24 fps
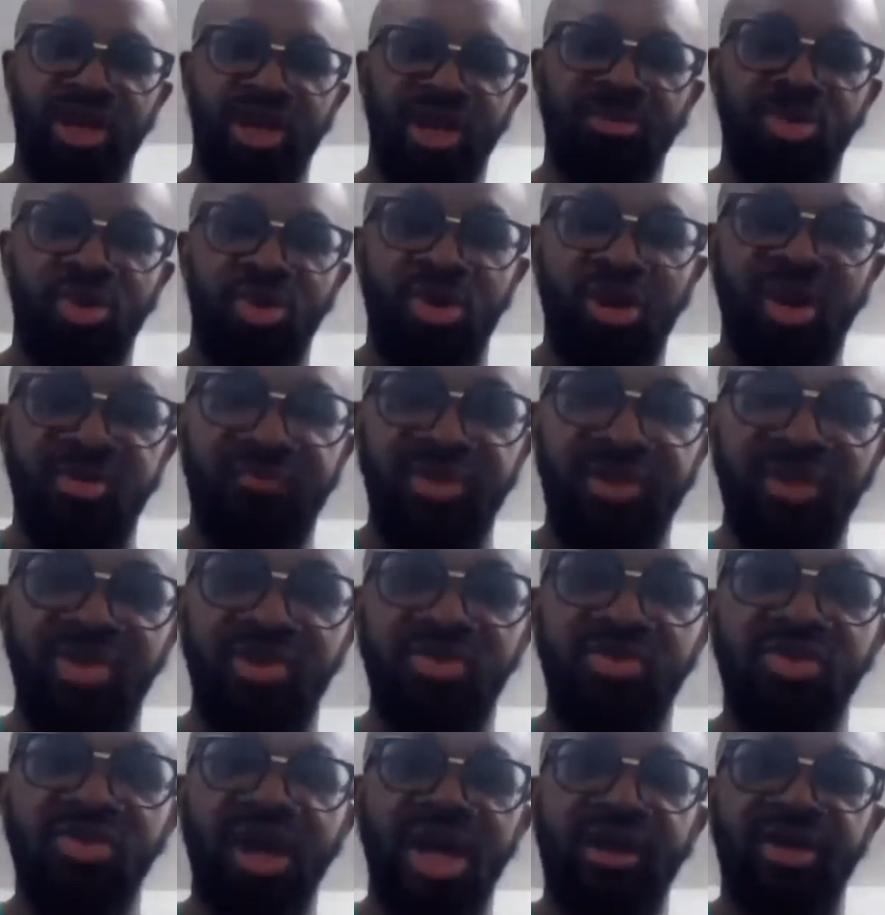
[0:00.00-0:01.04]
yeah, more
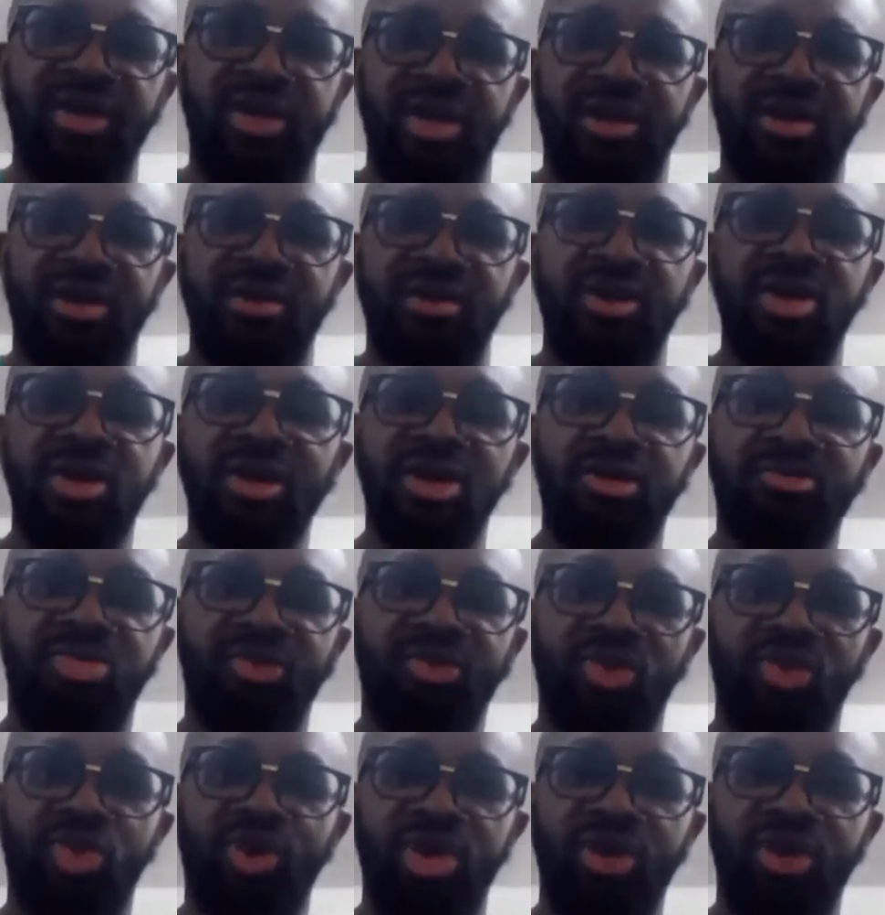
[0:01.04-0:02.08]
revenue, and then
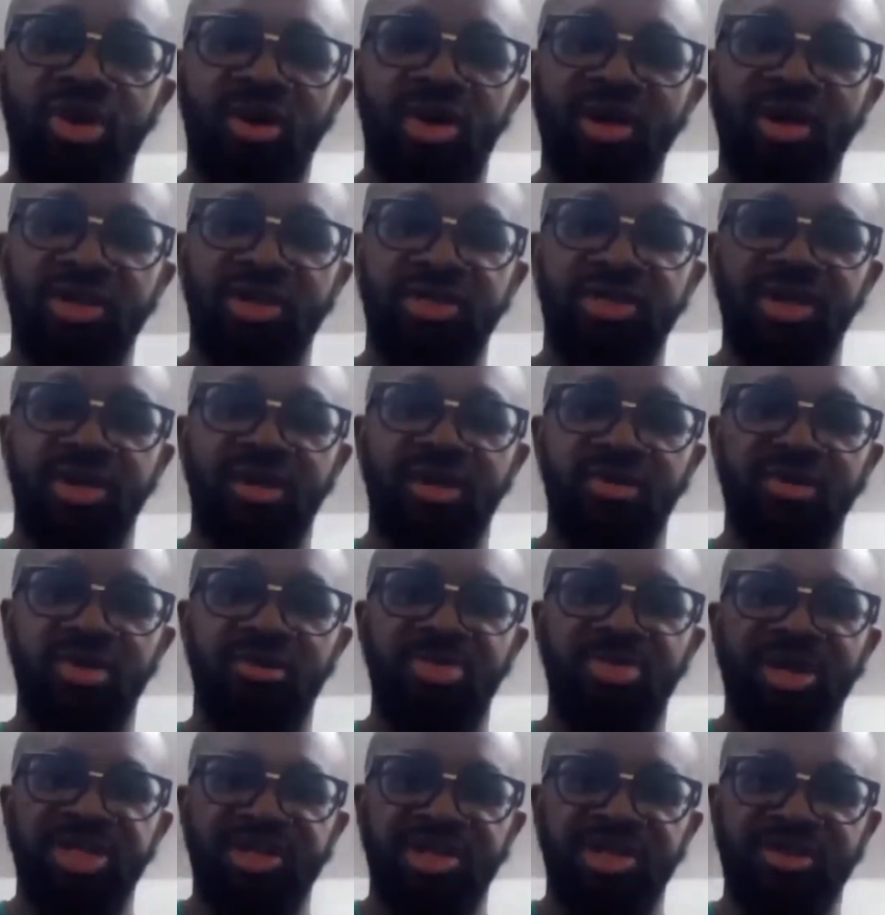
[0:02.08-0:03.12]
before you know it, the
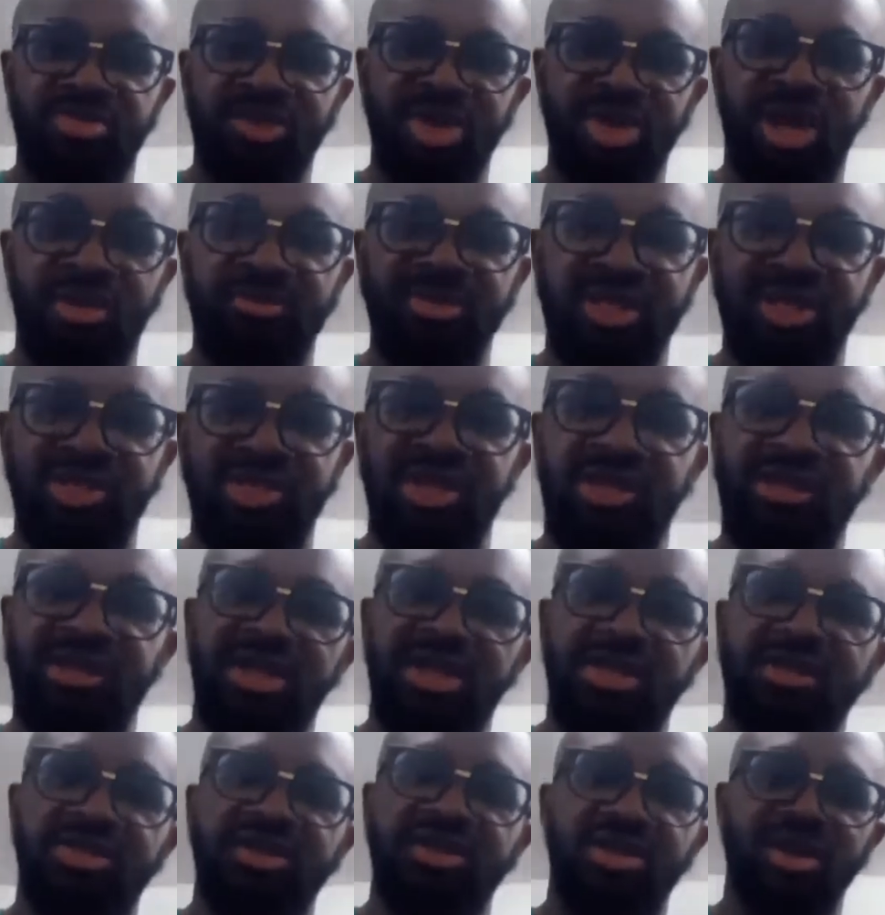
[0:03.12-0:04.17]
business becomes a
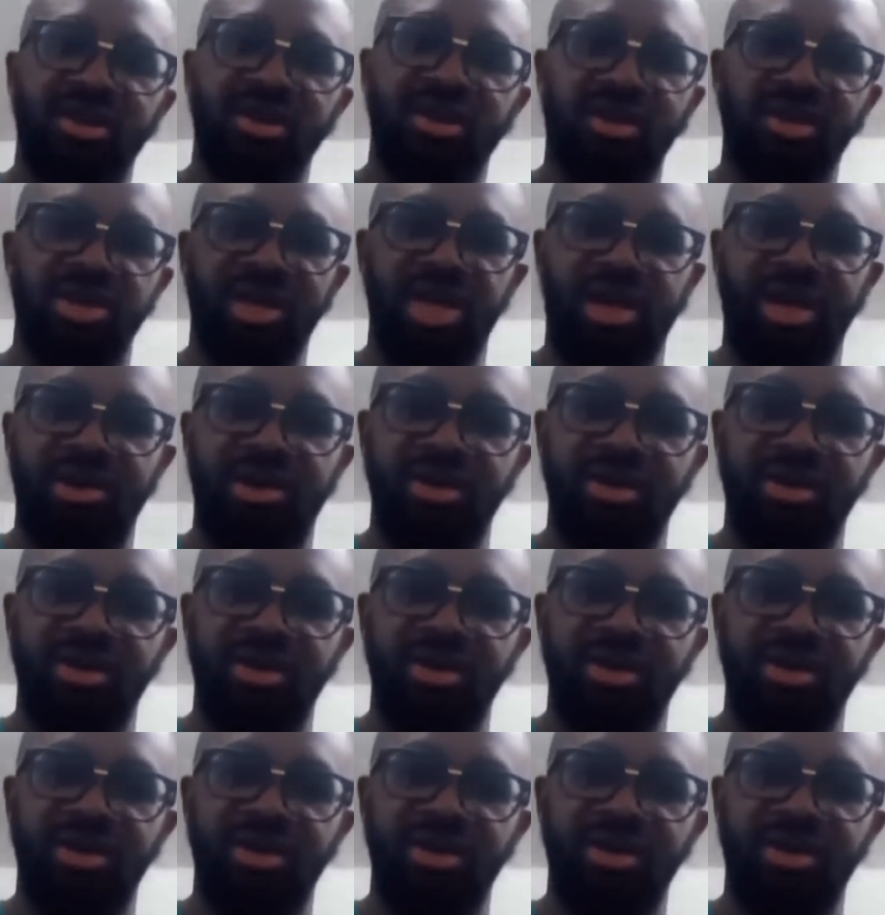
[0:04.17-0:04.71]
success. Yeah,